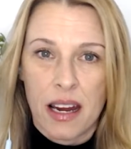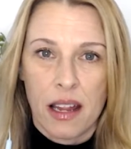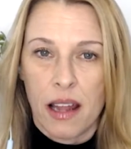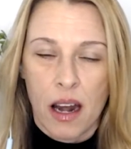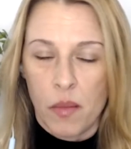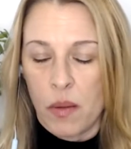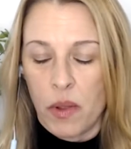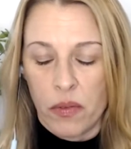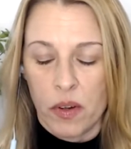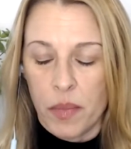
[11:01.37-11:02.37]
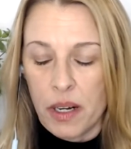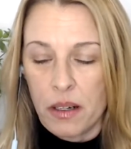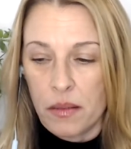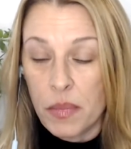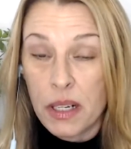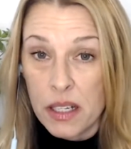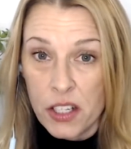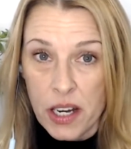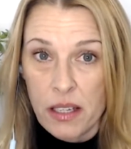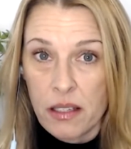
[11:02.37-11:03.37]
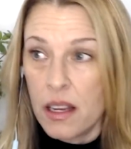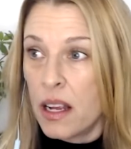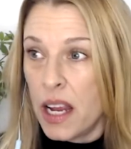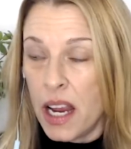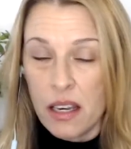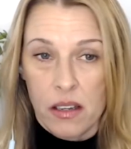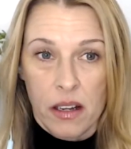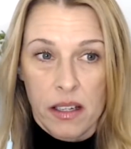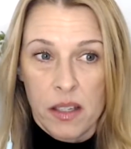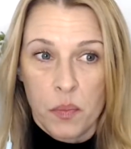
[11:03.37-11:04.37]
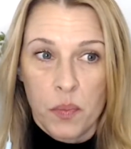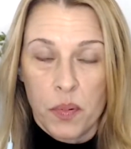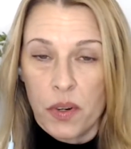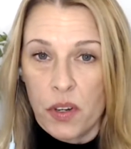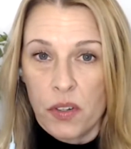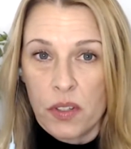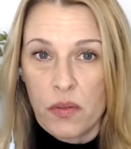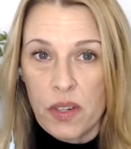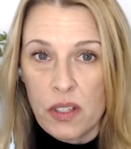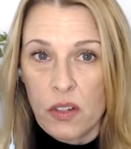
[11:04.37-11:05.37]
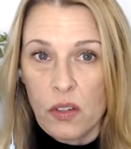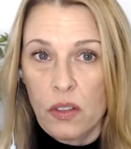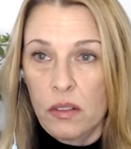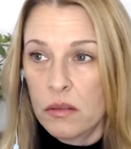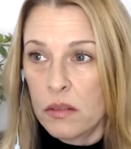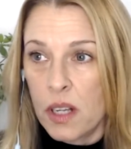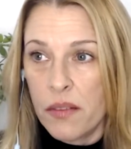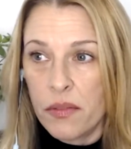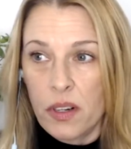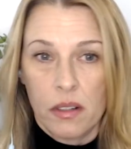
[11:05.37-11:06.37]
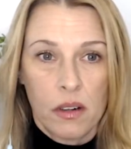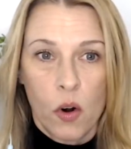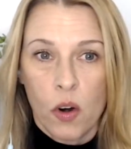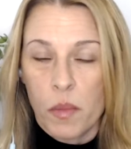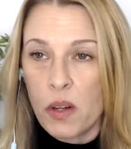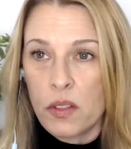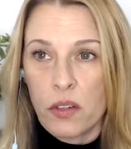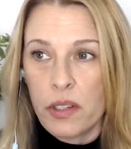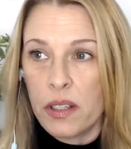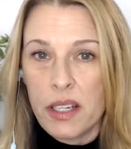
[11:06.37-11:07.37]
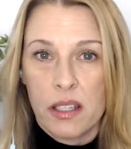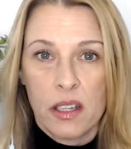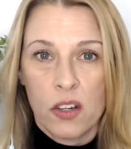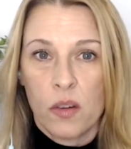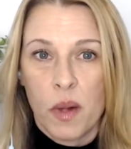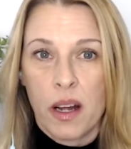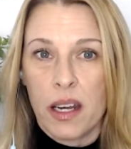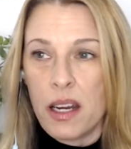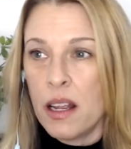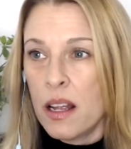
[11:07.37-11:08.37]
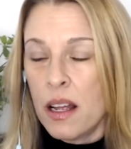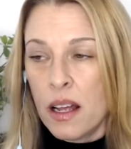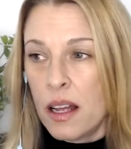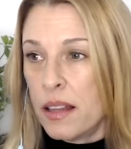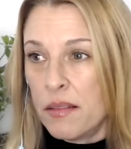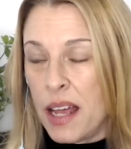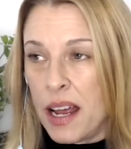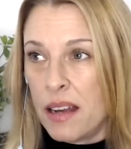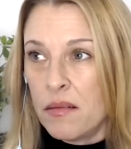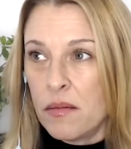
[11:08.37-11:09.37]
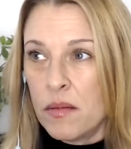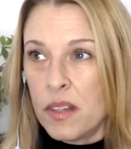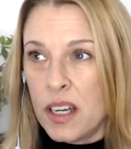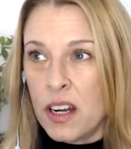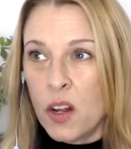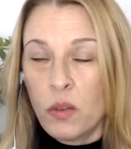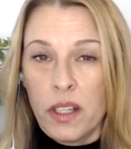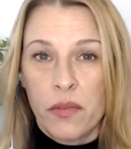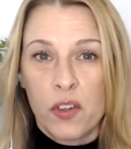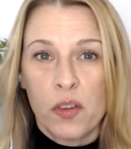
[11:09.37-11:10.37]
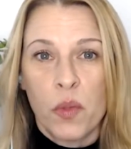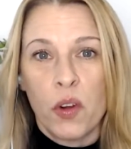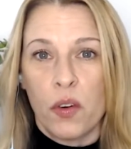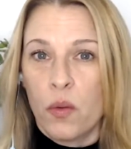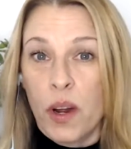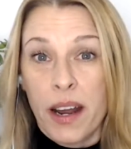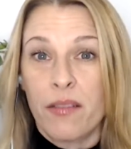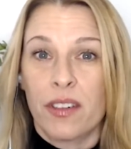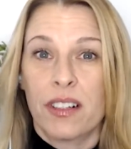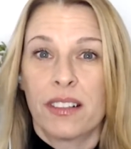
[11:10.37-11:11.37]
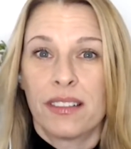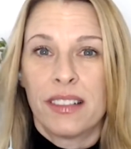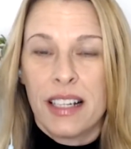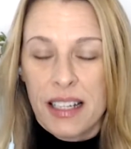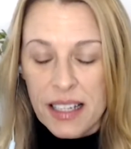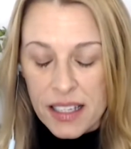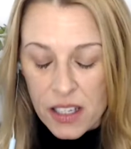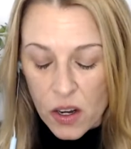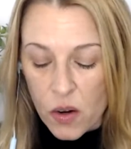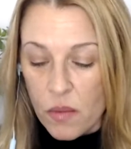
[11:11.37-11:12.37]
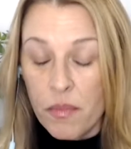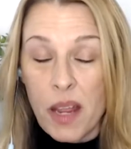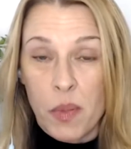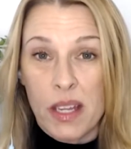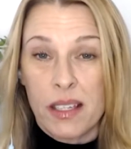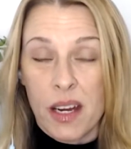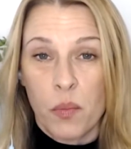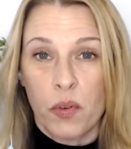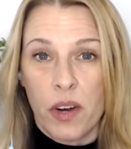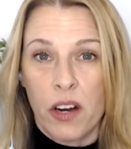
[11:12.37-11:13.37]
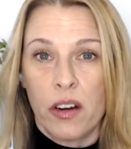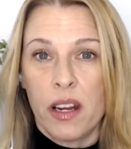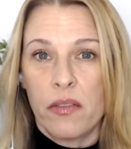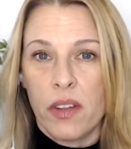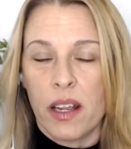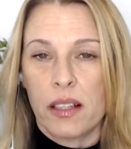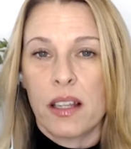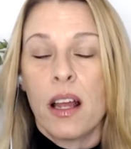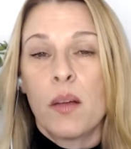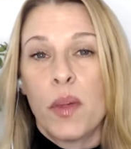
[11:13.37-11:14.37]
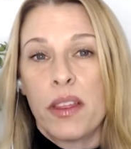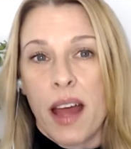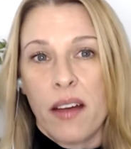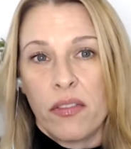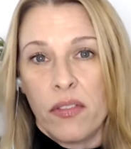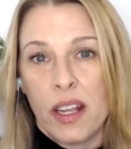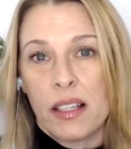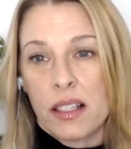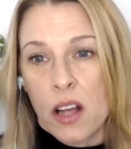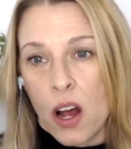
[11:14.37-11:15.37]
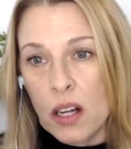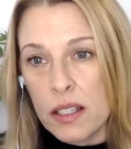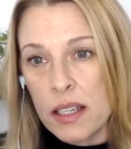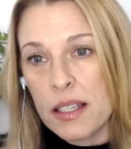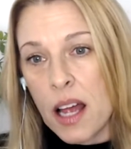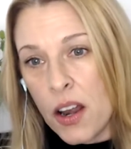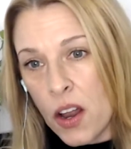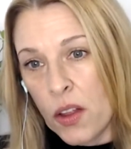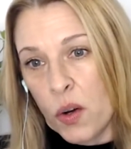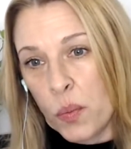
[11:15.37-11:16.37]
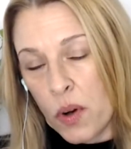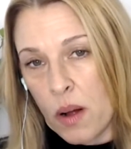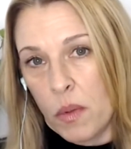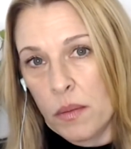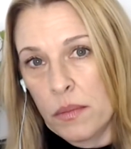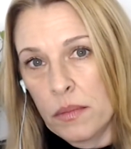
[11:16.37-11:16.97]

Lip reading: and that'll make me feel better. Because yes, it does produce physical comfort. Hormones are released in your body that, lift your mood, whatever. So maybe a temporary fix, but that fix causes another problem